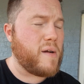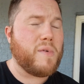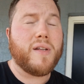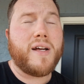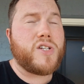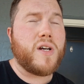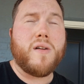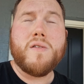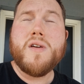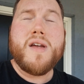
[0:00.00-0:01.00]
And I'm going to let
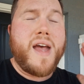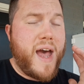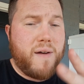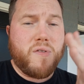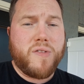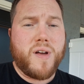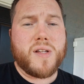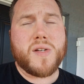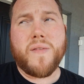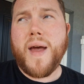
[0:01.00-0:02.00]
y'all have your
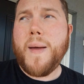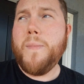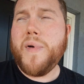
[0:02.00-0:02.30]
thoughts on that.